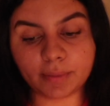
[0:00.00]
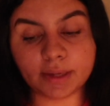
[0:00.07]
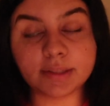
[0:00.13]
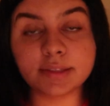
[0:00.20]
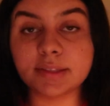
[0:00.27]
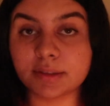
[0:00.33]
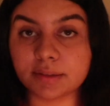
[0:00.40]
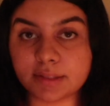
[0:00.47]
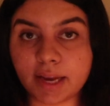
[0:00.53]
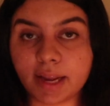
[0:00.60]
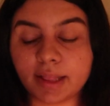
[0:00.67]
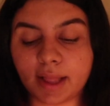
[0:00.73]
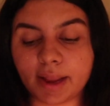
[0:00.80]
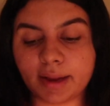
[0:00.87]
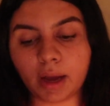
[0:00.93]
it's still
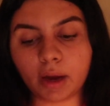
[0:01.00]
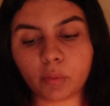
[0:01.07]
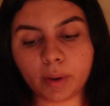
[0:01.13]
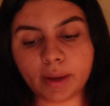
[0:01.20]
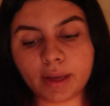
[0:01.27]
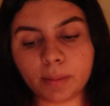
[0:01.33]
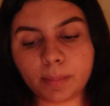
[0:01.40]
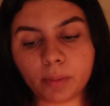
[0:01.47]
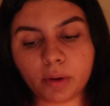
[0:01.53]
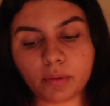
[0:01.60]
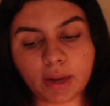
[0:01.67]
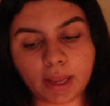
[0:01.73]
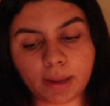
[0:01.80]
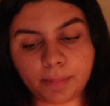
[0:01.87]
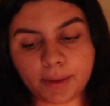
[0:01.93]
daylight. I wake up
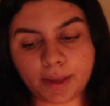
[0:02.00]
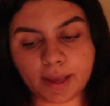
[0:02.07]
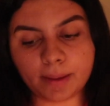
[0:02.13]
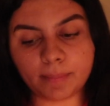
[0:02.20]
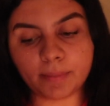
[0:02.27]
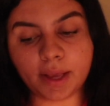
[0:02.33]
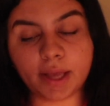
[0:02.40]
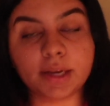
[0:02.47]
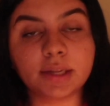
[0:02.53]
around 8 p.m.,